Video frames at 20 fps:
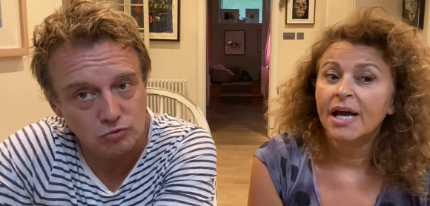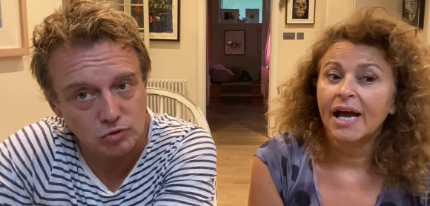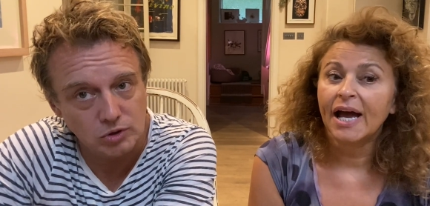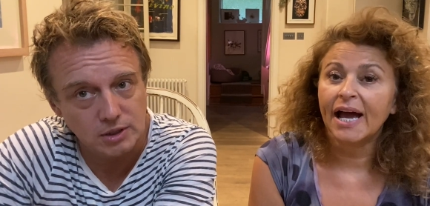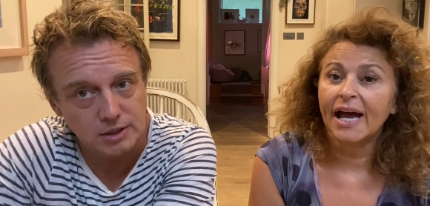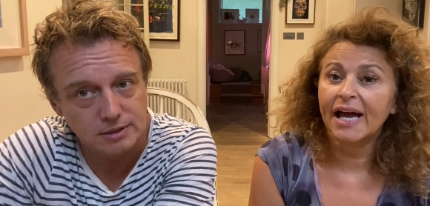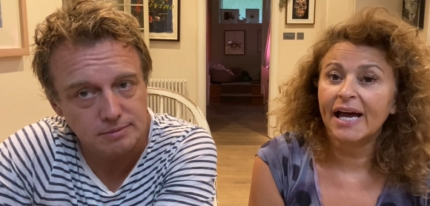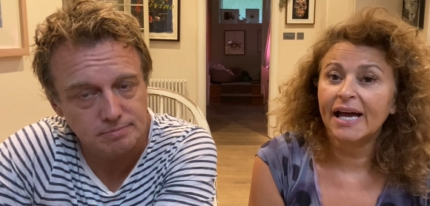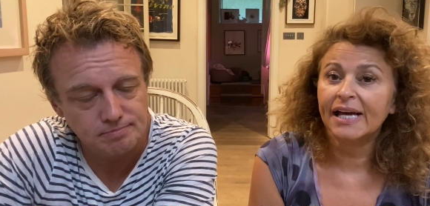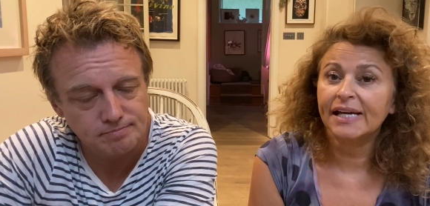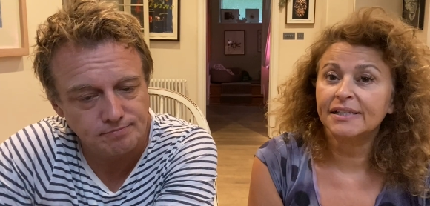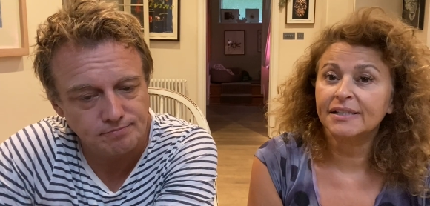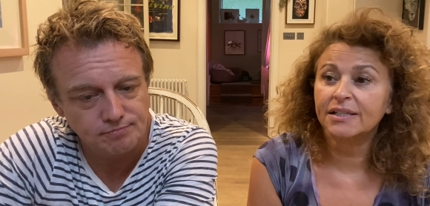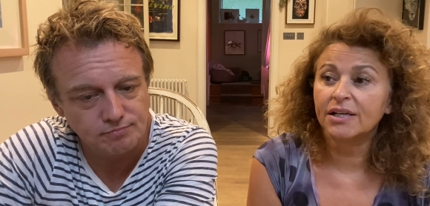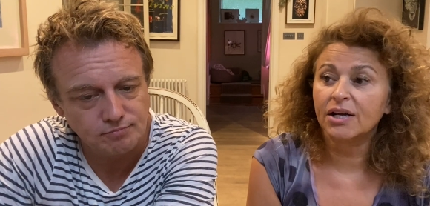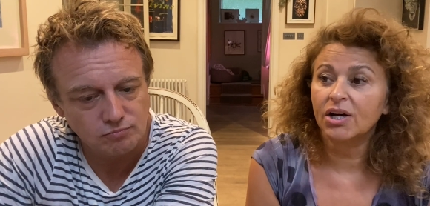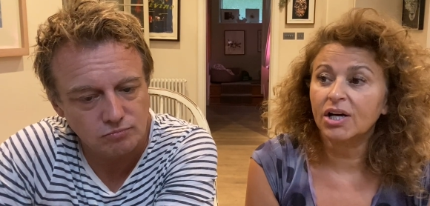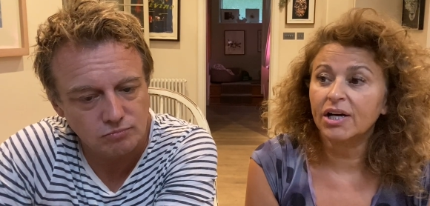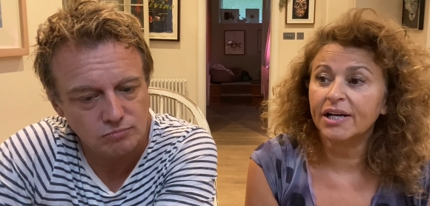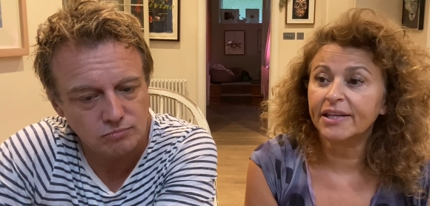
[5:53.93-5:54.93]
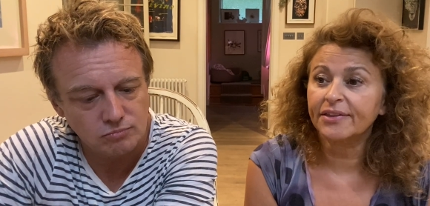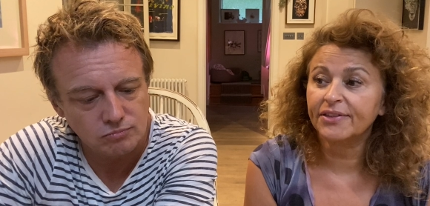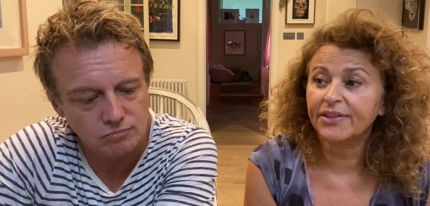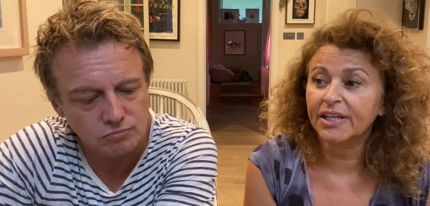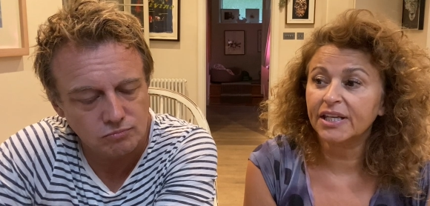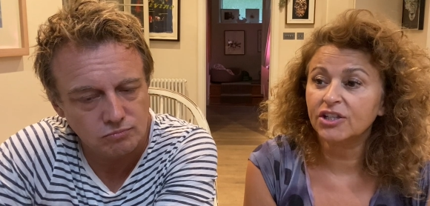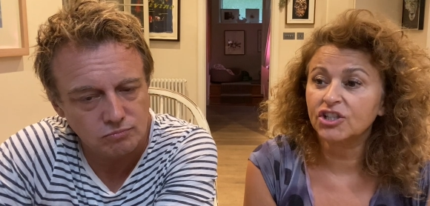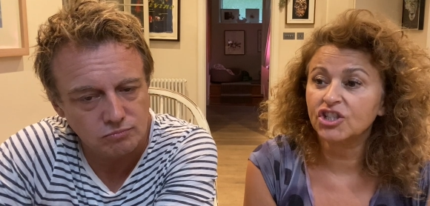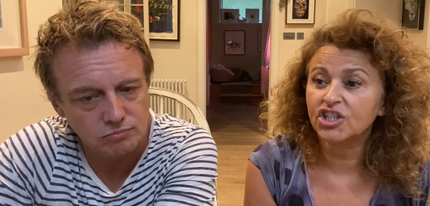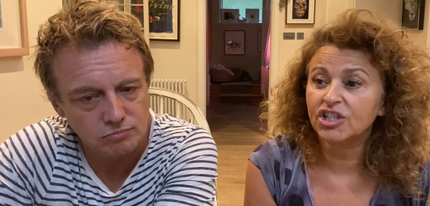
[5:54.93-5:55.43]
Speaker 1: And I
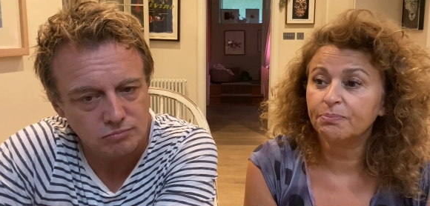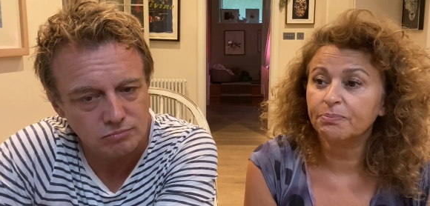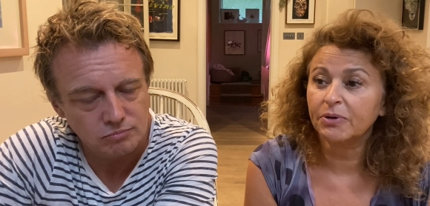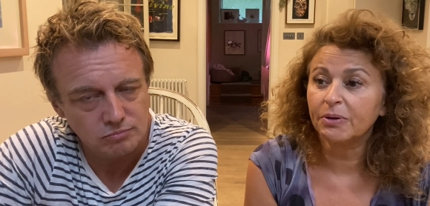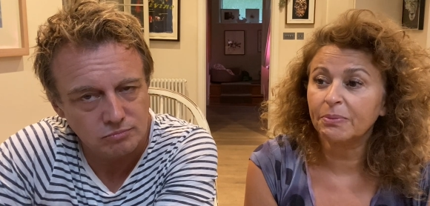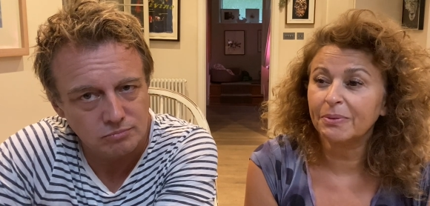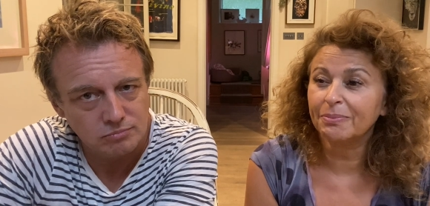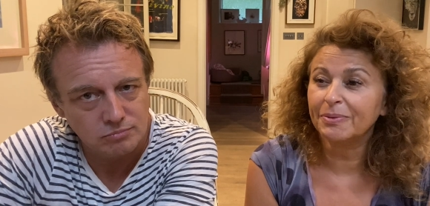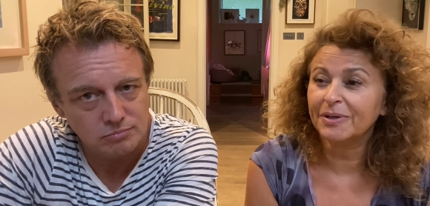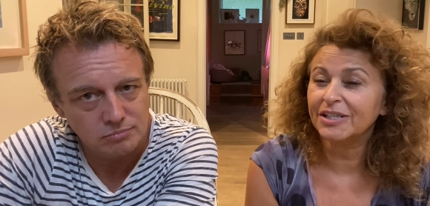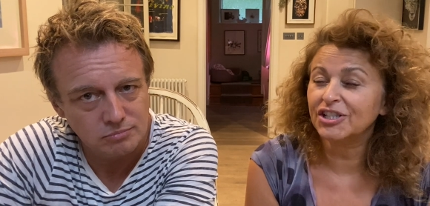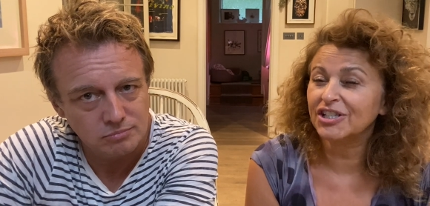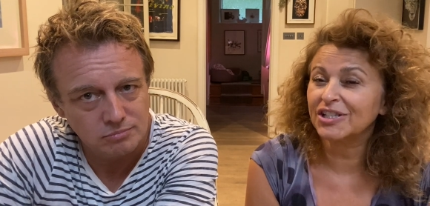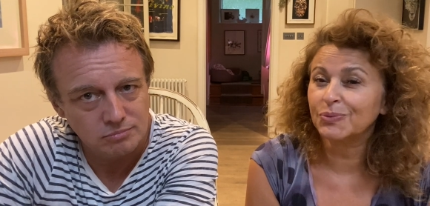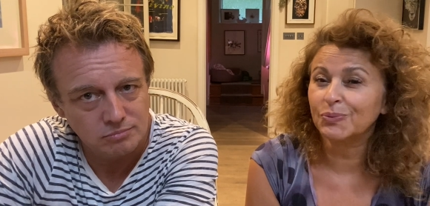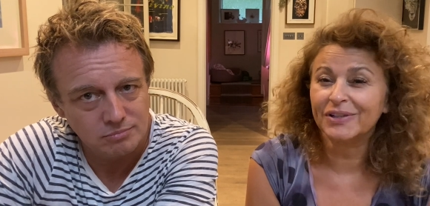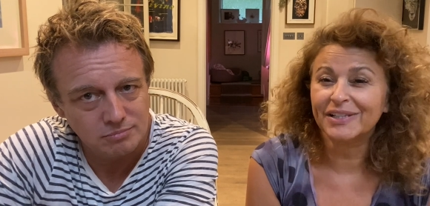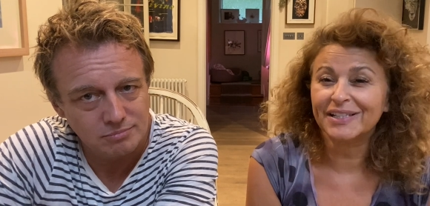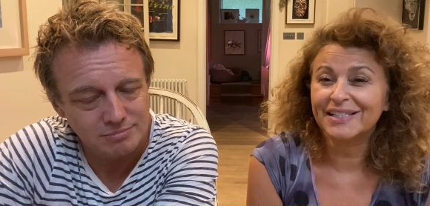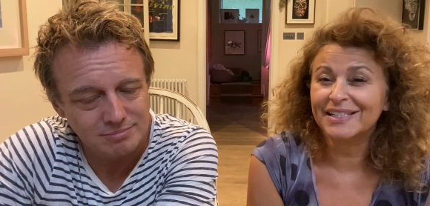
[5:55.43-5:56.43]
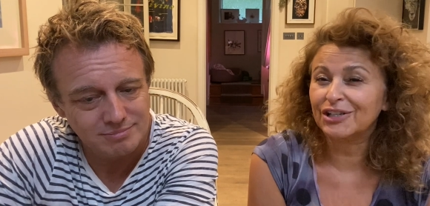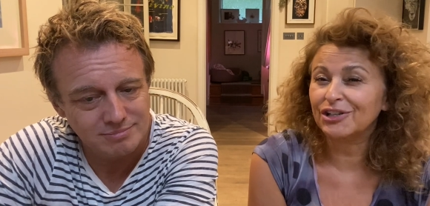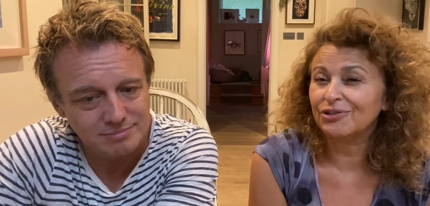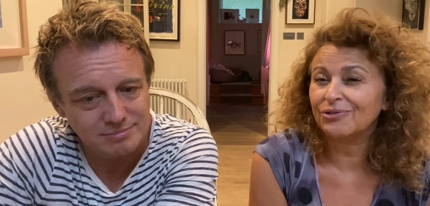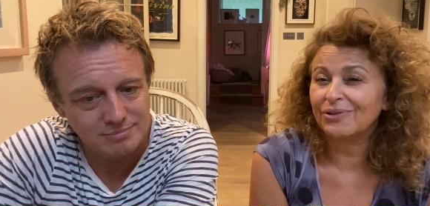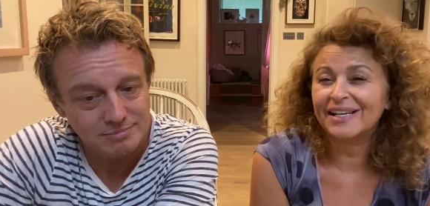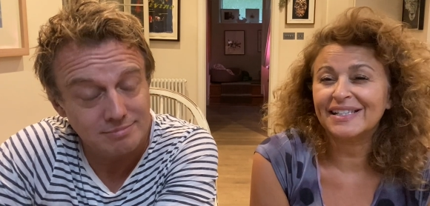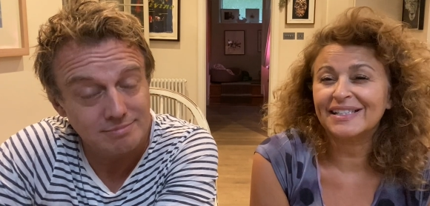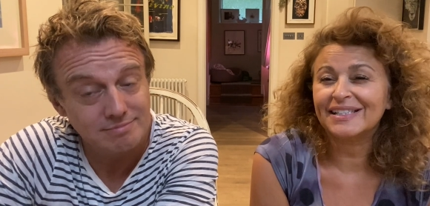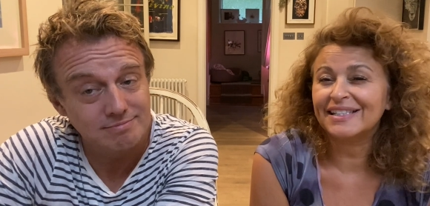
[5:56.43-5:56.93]
think she probably just wanted a
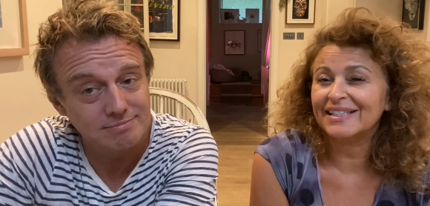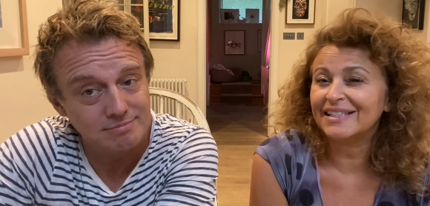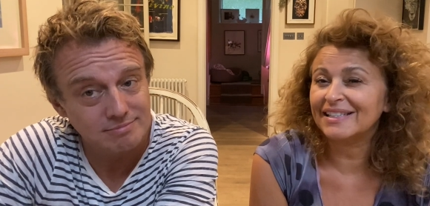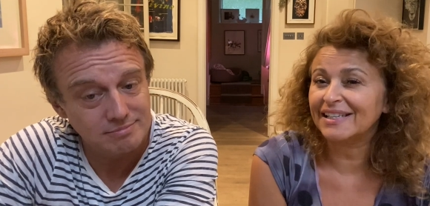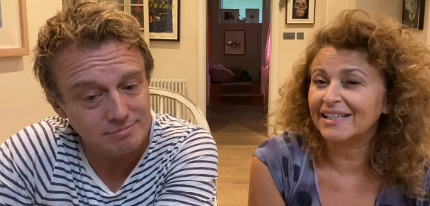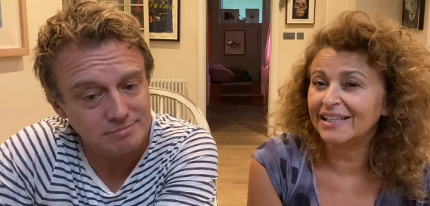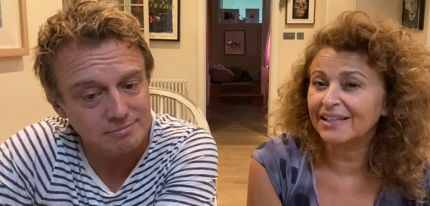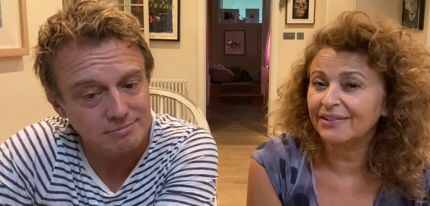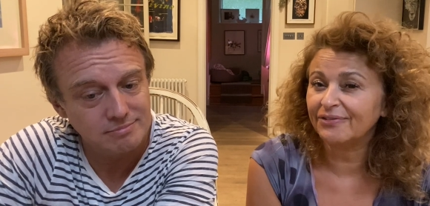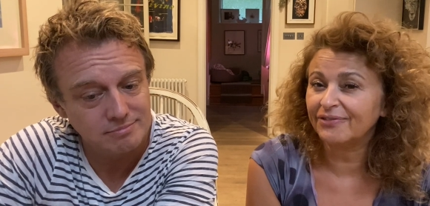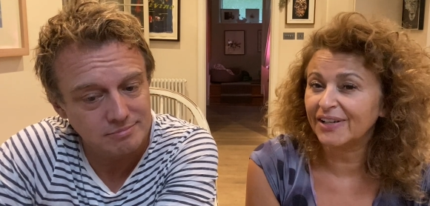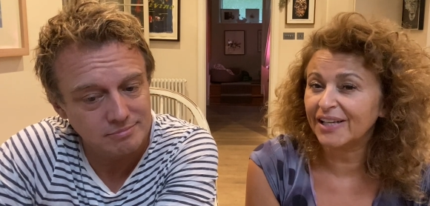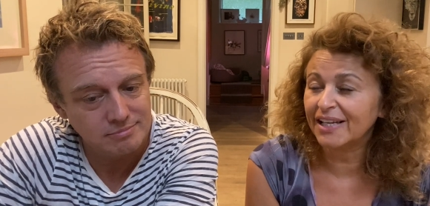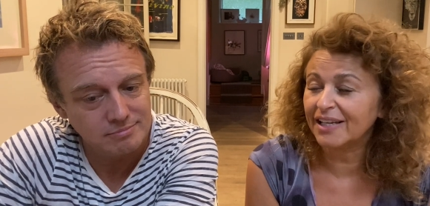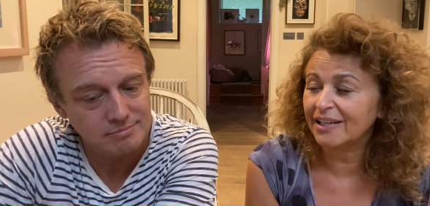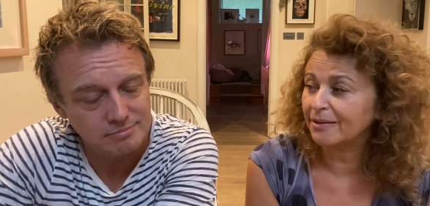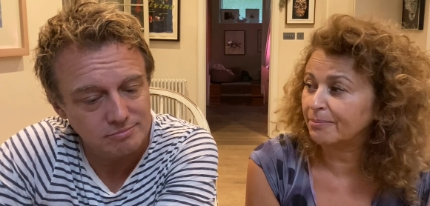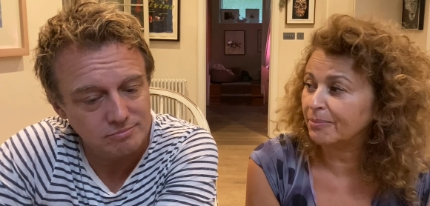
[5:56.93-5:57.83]
crazy, silly fling.